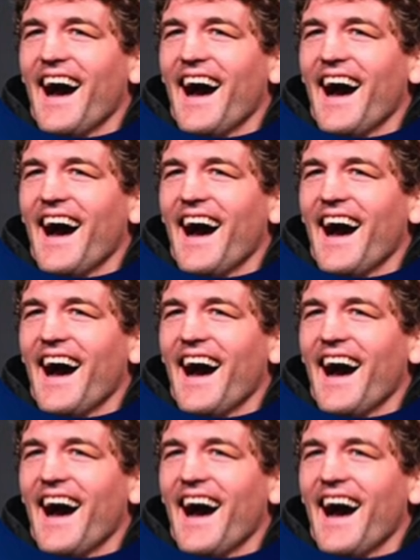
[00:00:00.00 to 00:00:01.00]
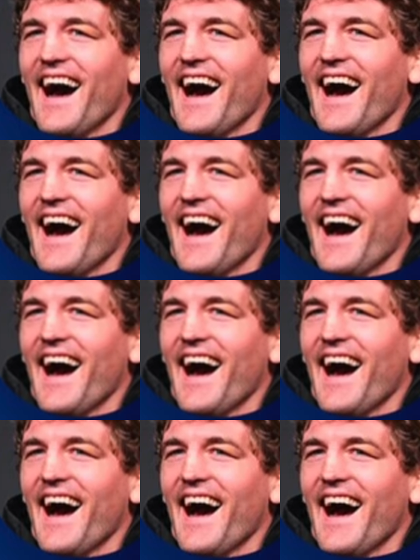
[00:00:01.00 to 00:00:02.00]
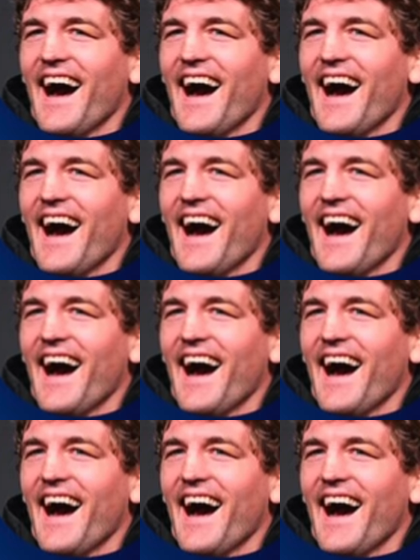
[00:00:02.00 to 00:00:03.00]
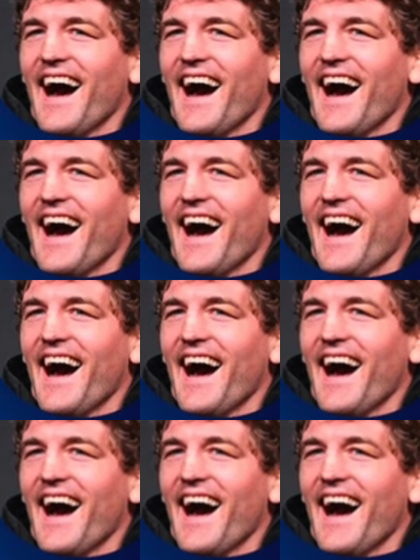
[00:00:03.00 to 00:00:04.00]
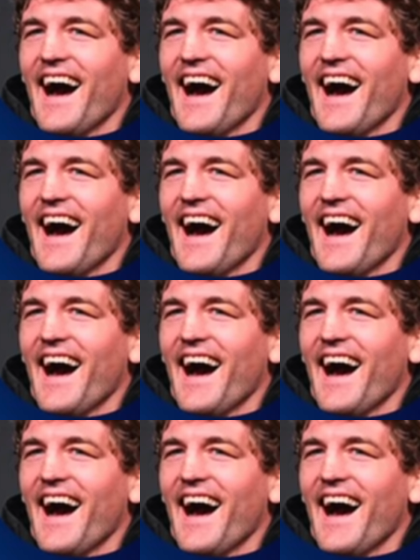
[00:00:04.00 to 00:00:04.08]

[no speech]